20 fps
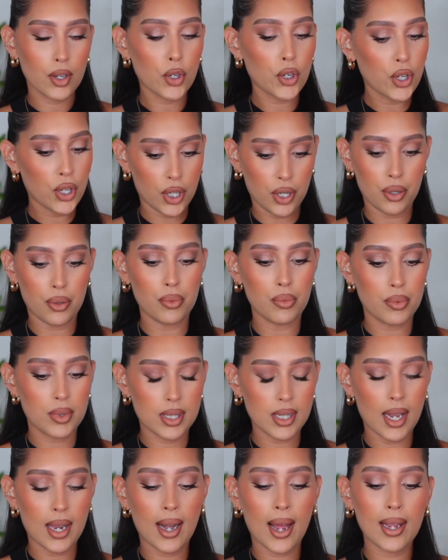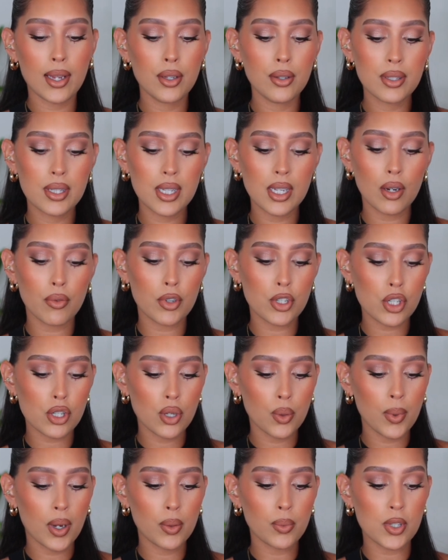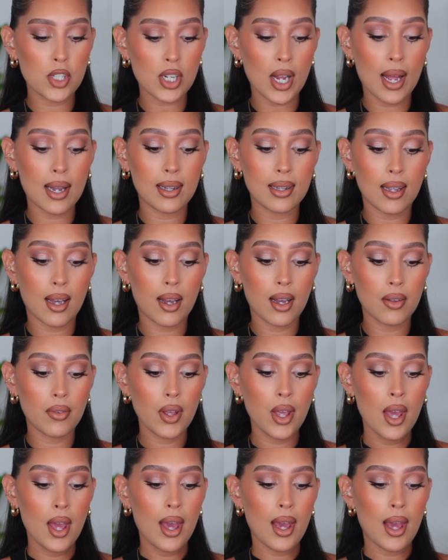cute. And I use the original one, which I love.